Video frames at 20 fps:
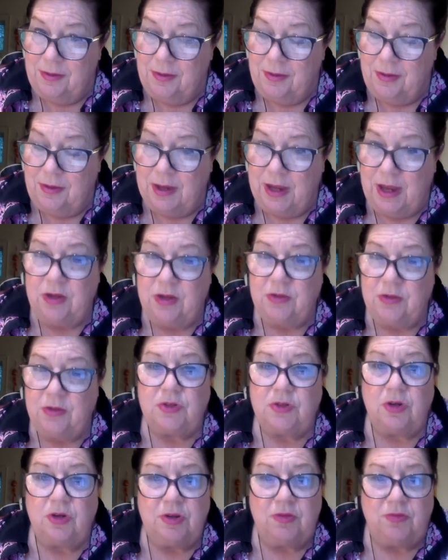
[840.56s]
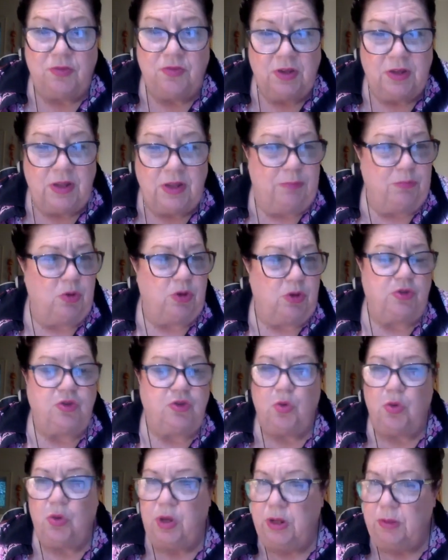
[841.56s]
Okay, you'll start to feel like more
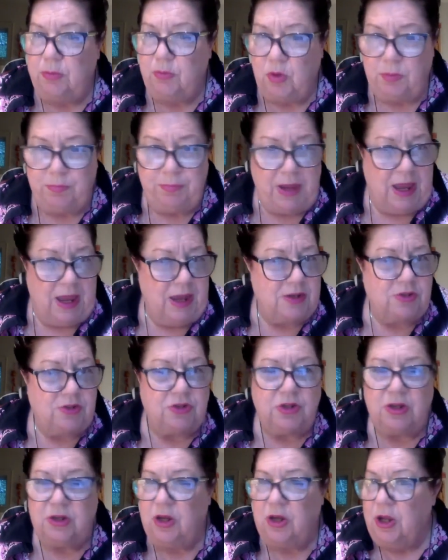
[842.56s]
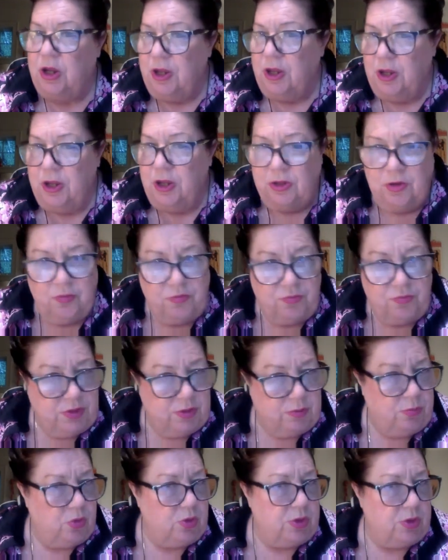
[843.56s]
joy, more passion, you'll
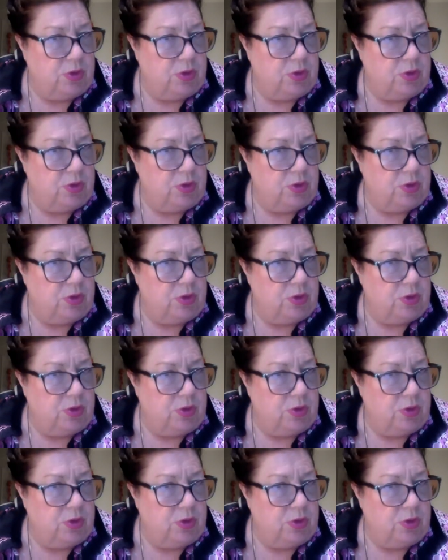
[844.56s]
feel more